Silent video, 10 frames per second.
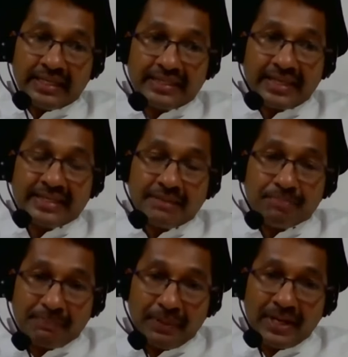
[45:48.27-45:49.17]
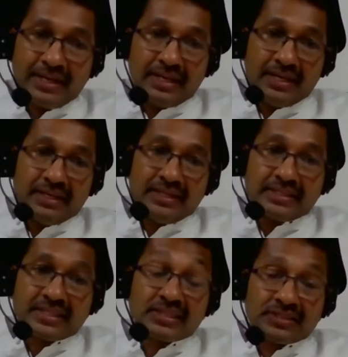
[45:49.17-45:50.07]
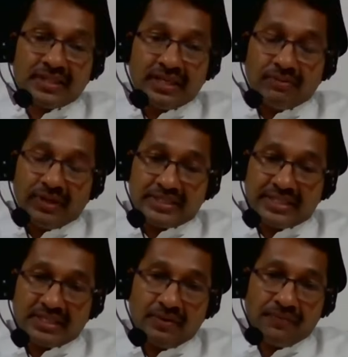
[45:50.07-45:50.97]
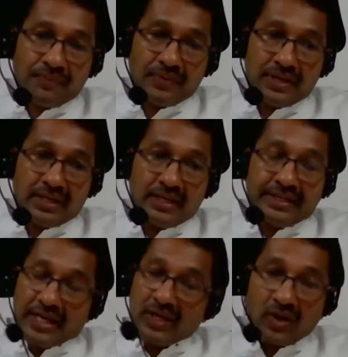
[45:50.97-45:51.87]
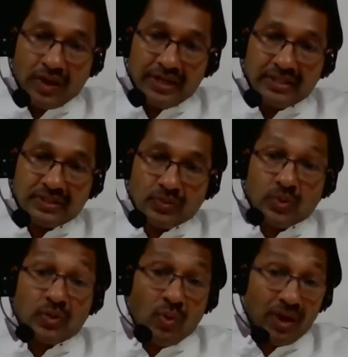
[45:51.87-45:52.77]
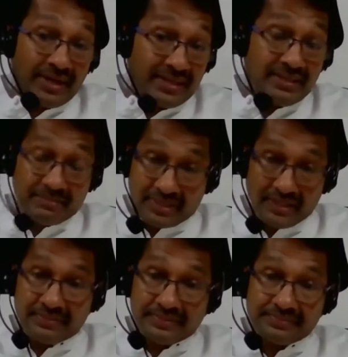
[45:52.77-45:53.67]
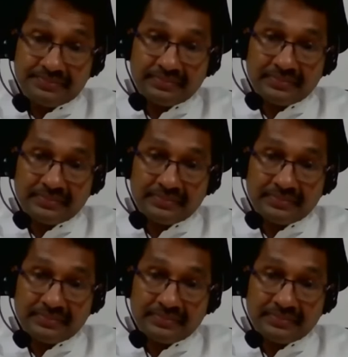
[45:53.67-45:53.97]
It can prepare a set of young lawyers who could volunteer themselves,